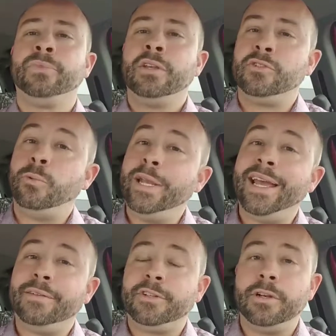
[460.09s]
So we
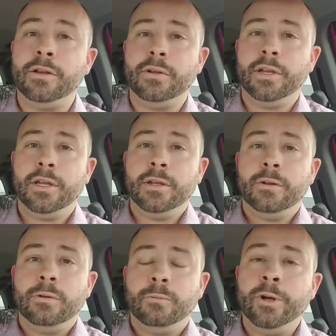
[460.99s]

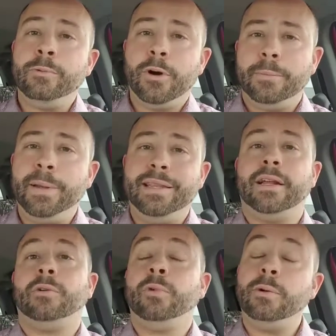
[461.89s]
want to be
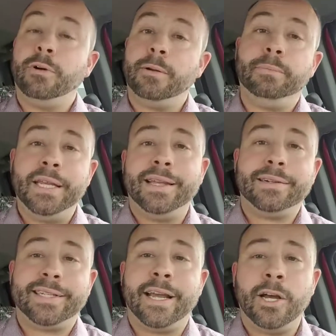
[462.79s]
there. We want to be there
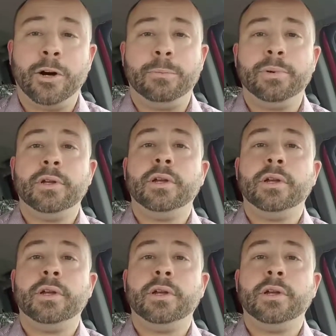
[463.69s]
to help.